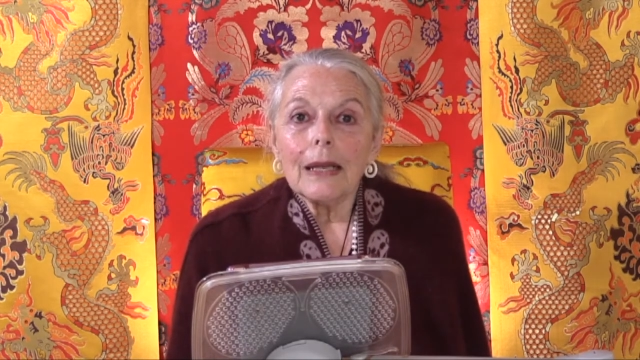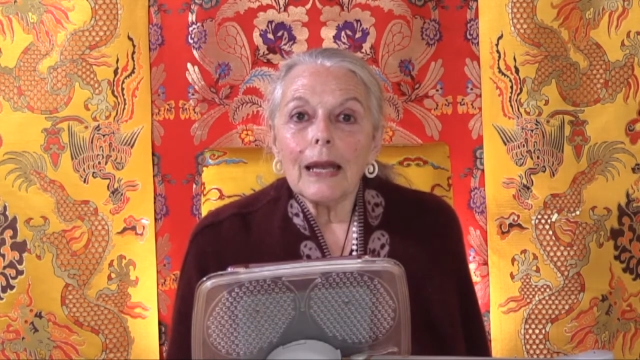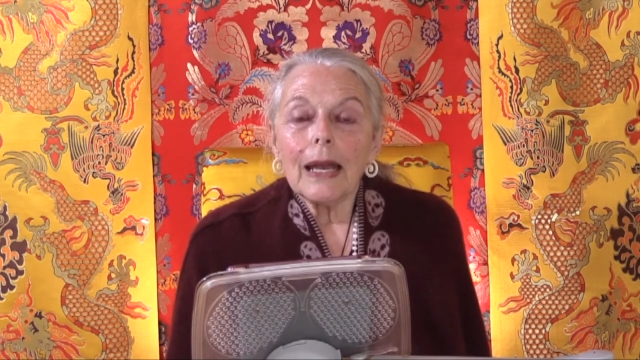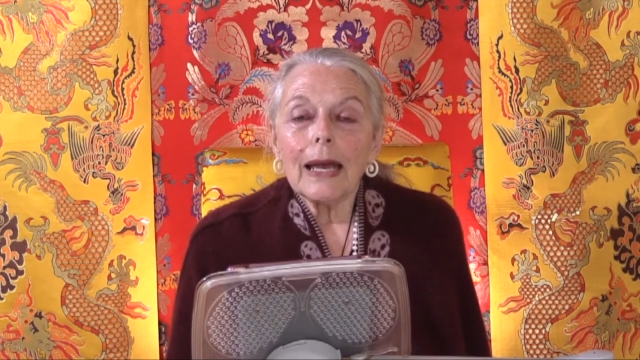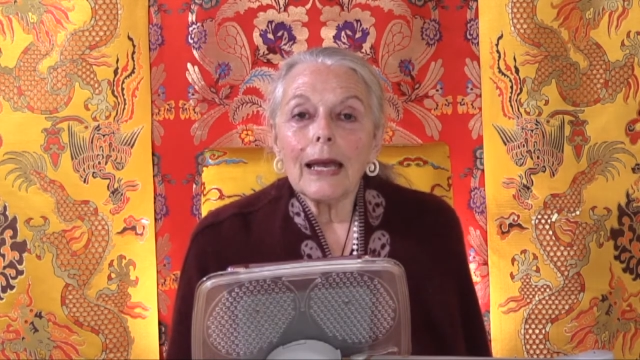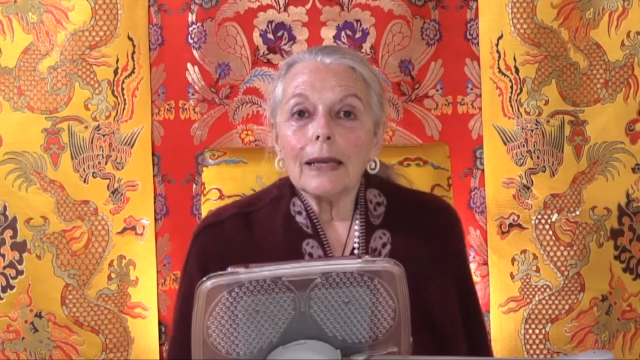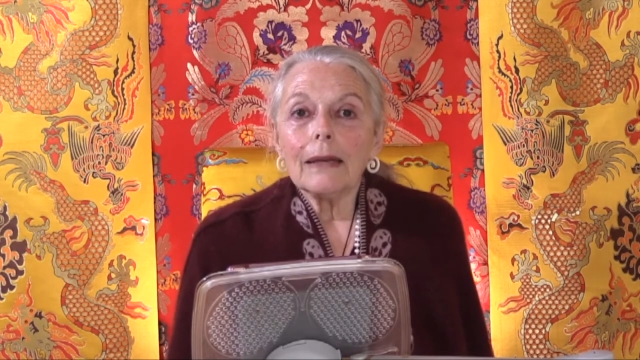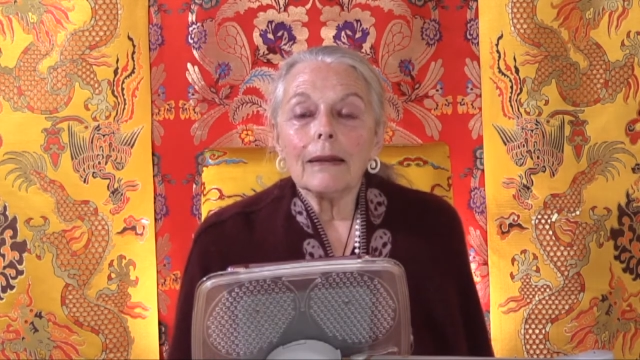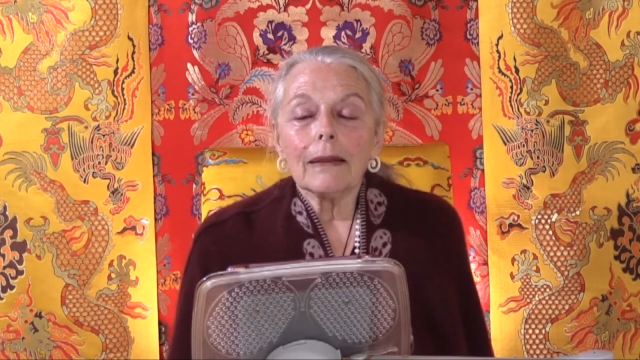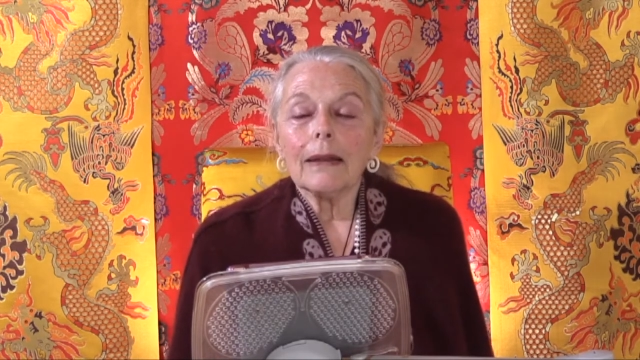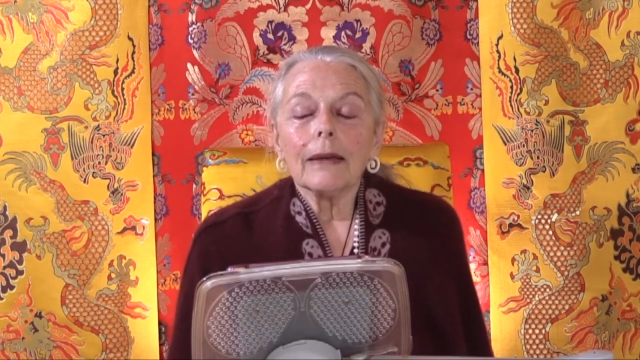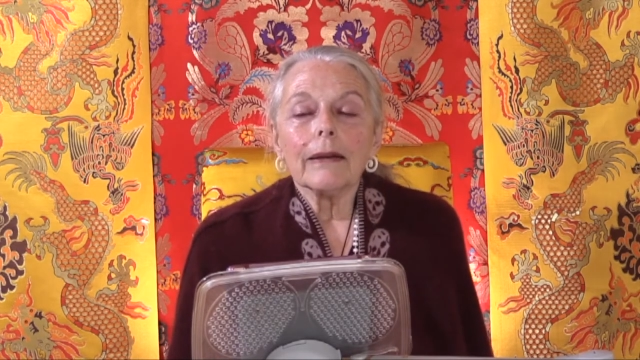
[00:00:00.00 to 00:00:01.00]

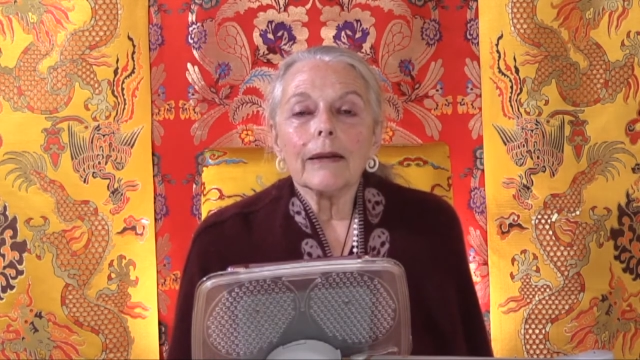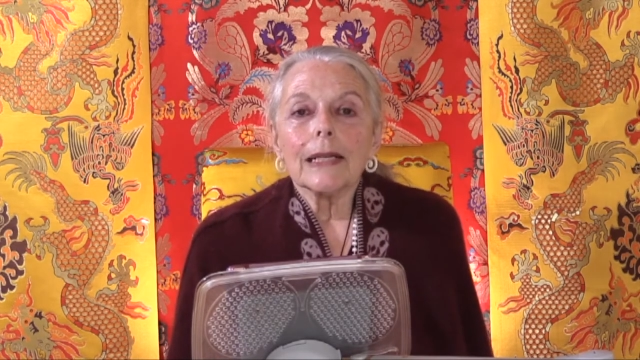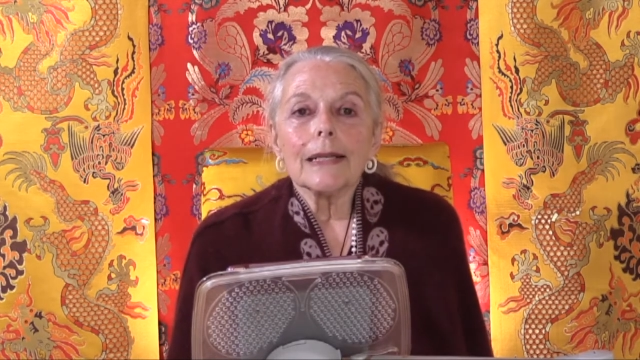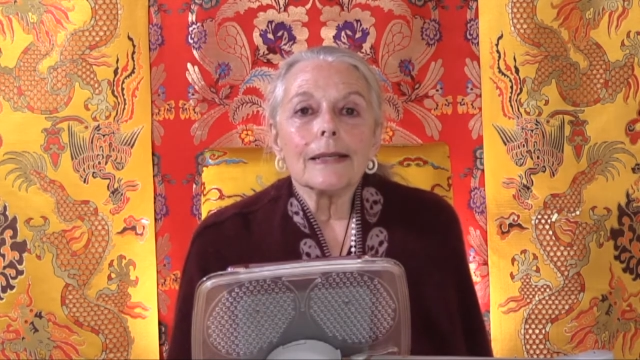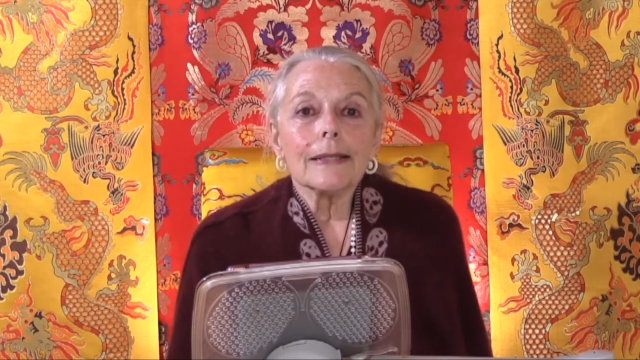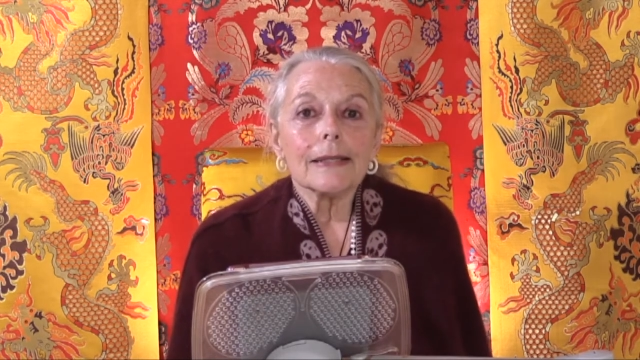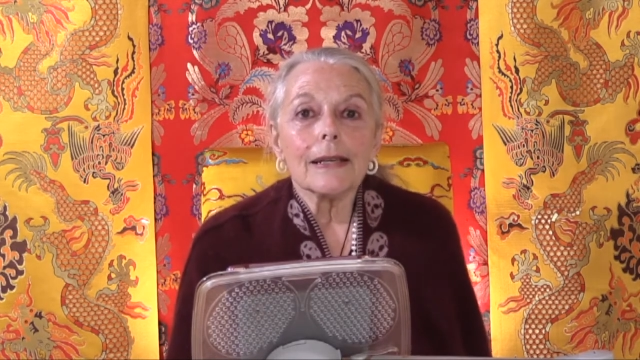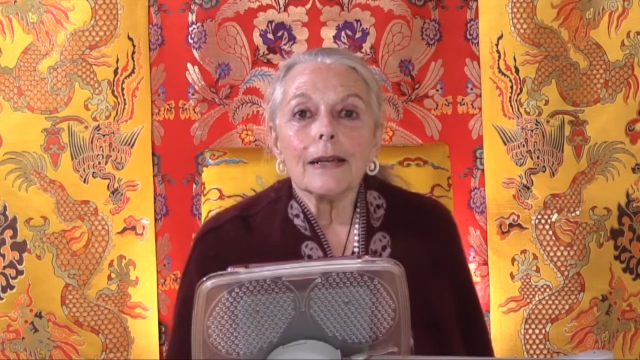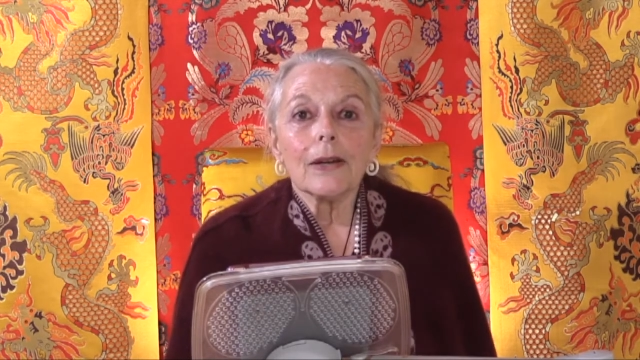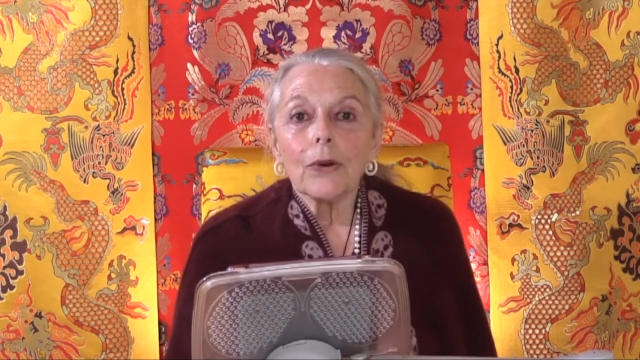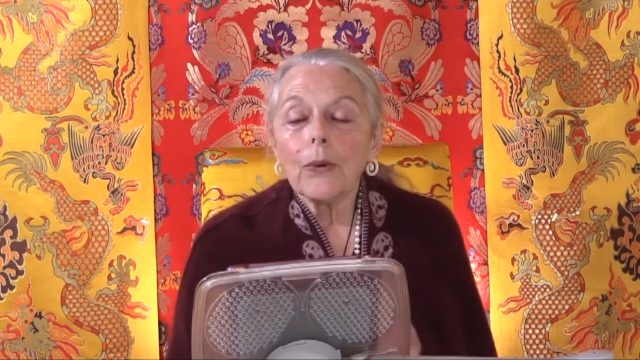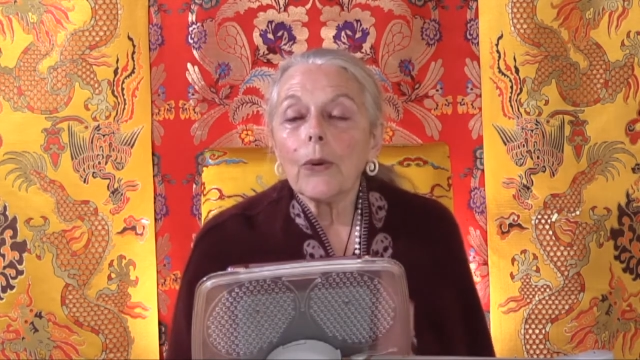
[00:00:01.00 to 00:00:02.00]
and there is an
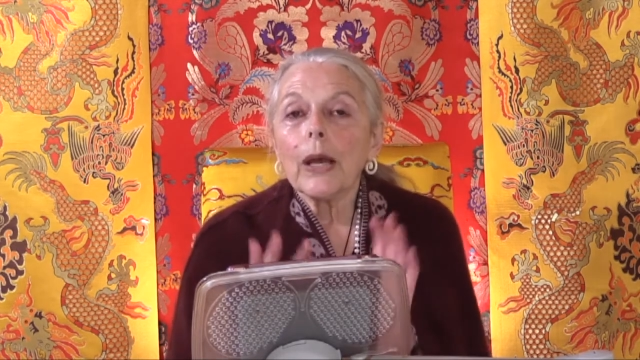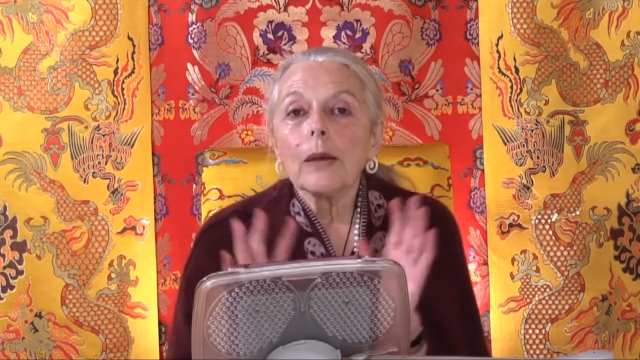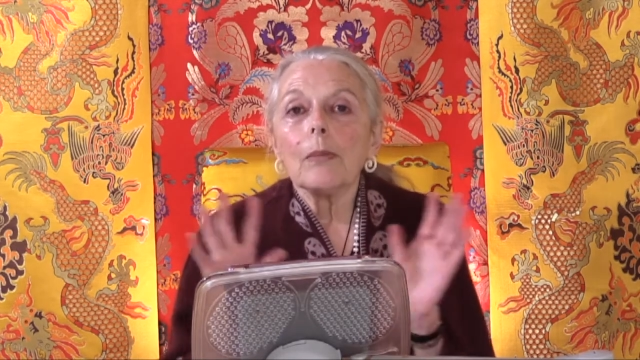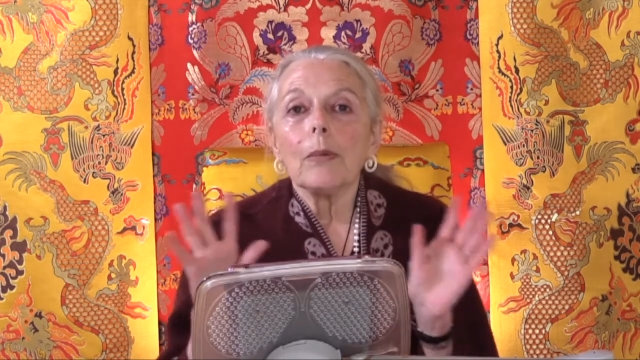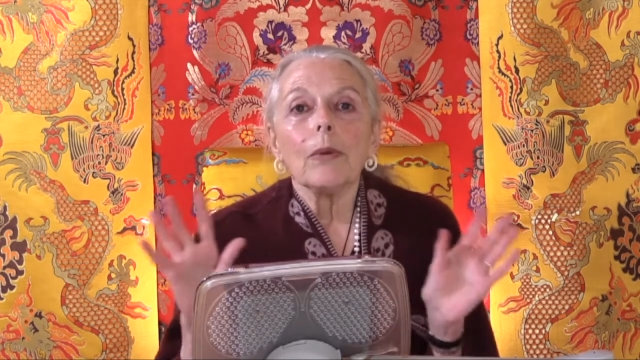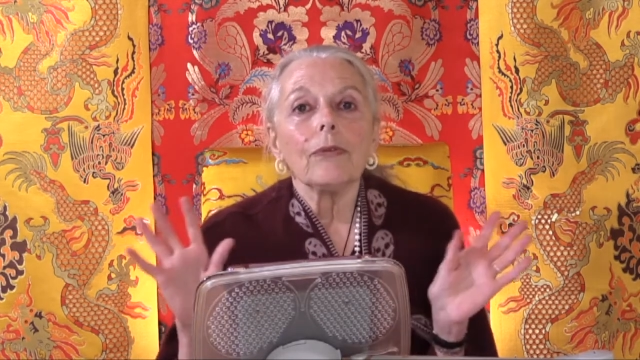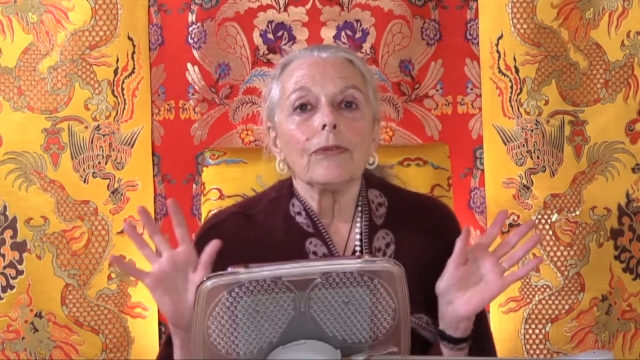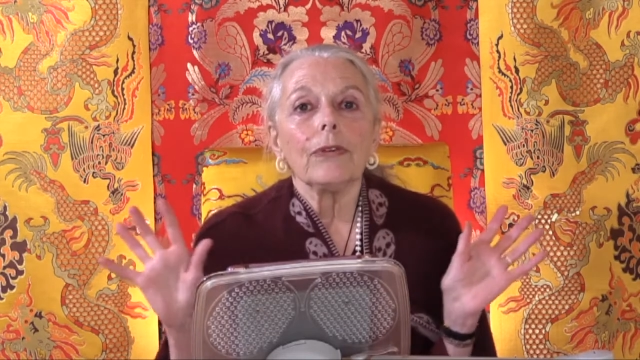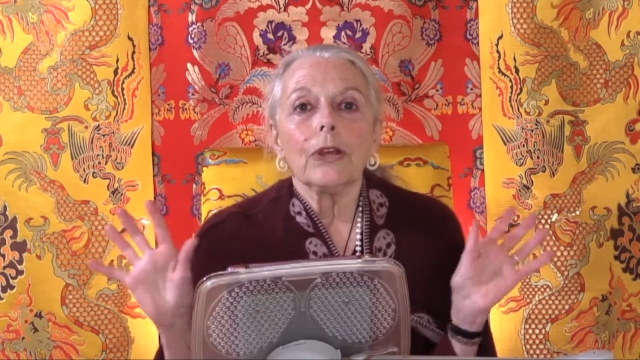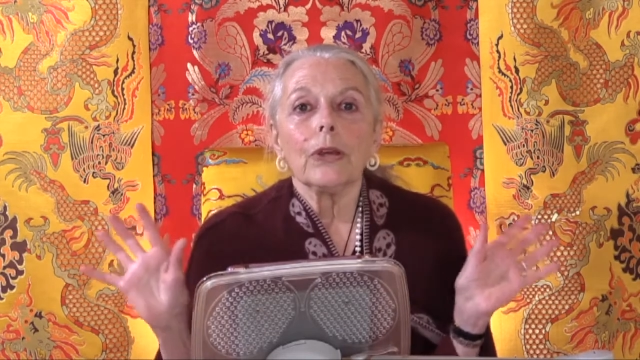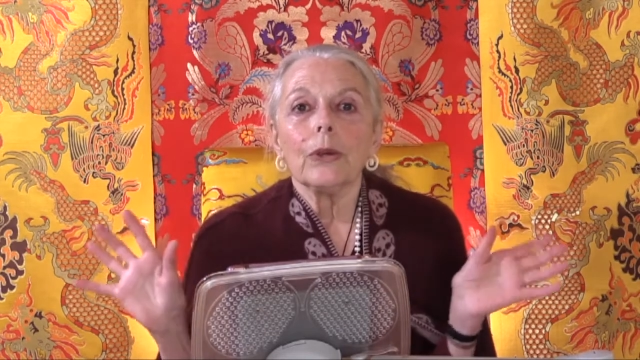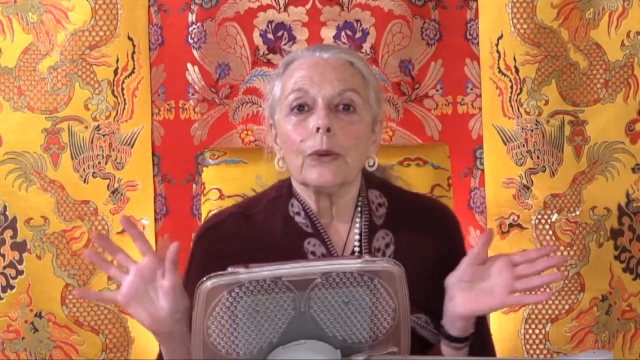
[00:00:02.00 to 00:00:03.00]
incredible
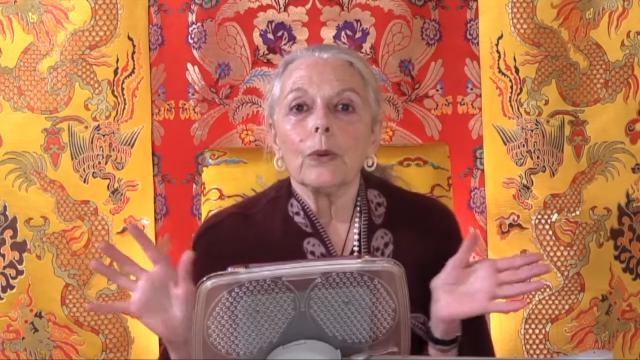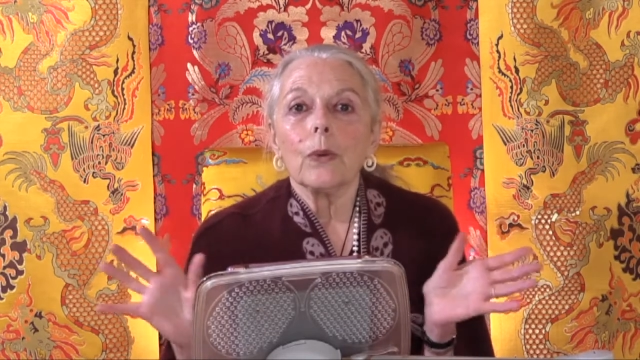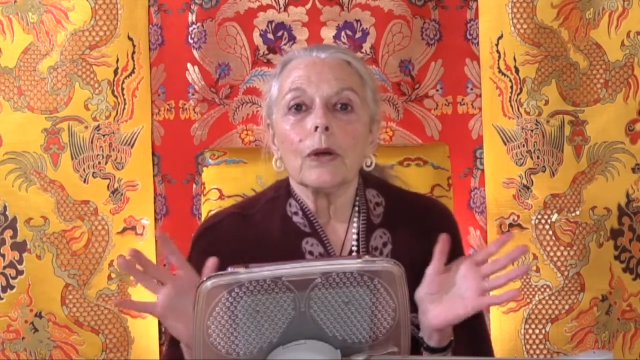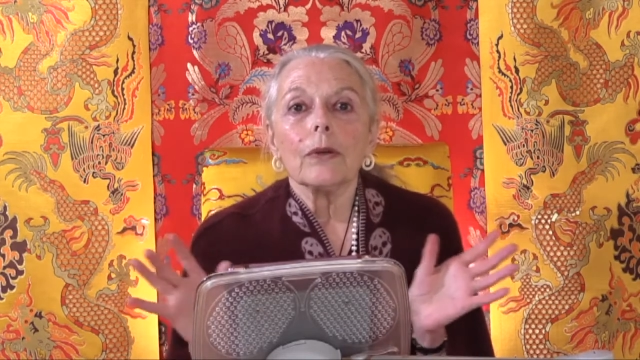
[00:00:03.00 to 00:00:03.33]
view